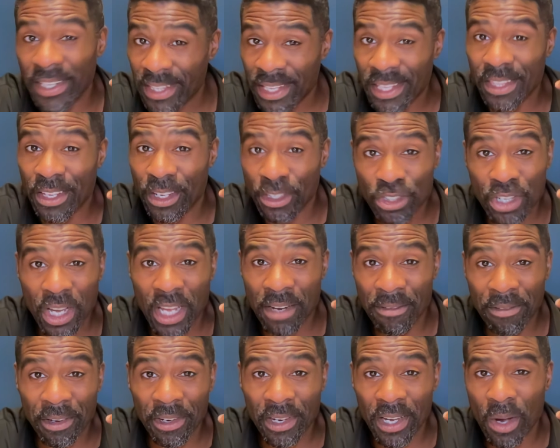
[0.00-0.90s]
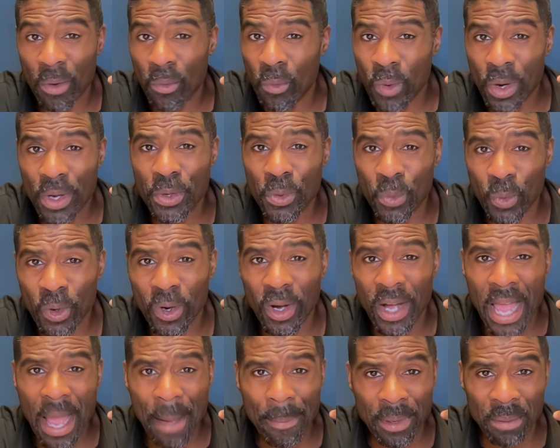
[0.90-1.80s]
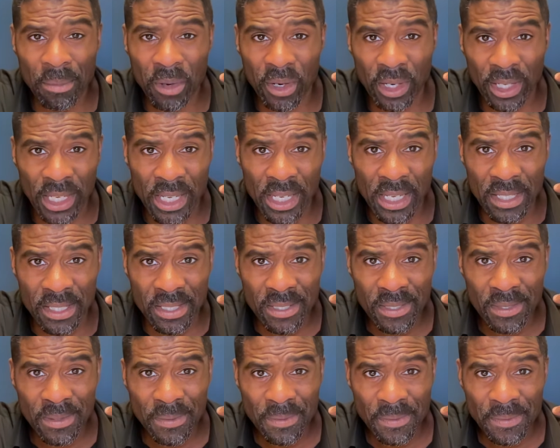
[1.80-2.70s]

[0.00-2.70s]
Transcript: And then they're trying to figure out what in the world happened to Marquese.